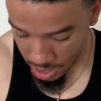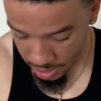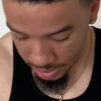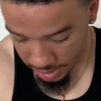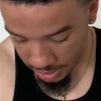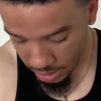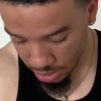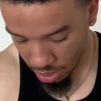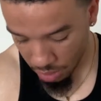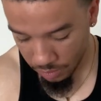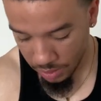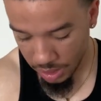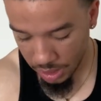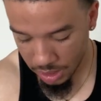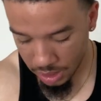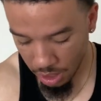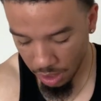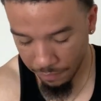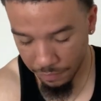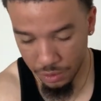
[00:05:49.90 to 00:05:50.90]
These are really
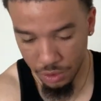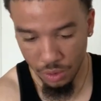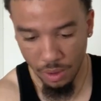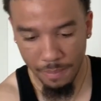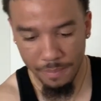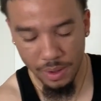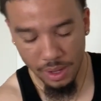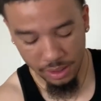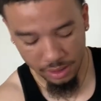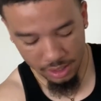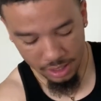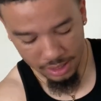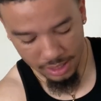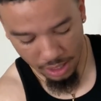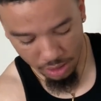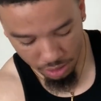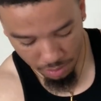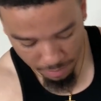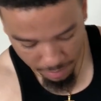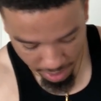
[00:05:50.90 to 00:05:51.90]
tough too. I picked these
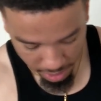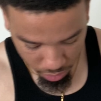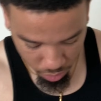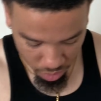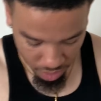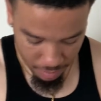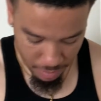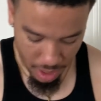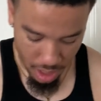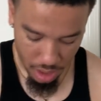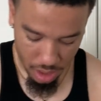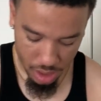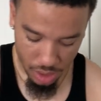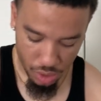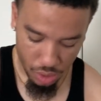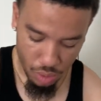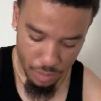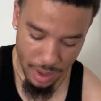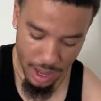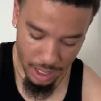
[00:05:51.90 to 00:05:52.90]
out to match with my uh,
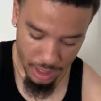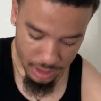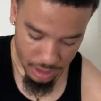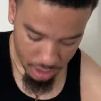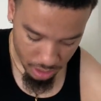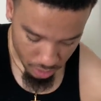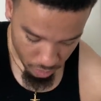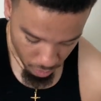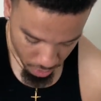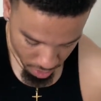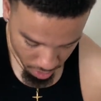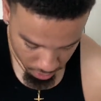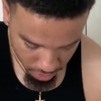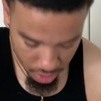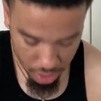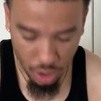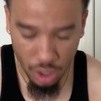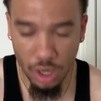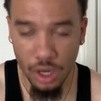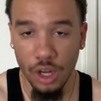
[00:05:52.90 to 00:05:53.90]
New Balances as well. These
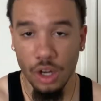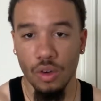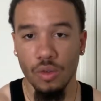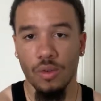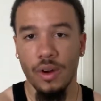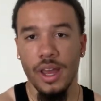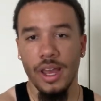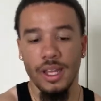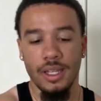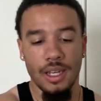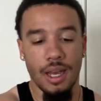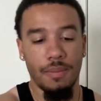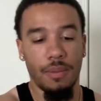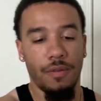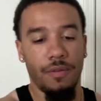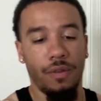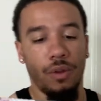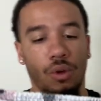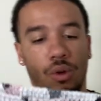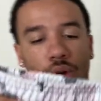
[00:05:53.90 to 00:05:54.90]
are a gray type of
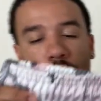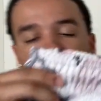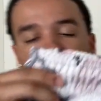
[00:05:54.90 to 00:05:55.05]
floral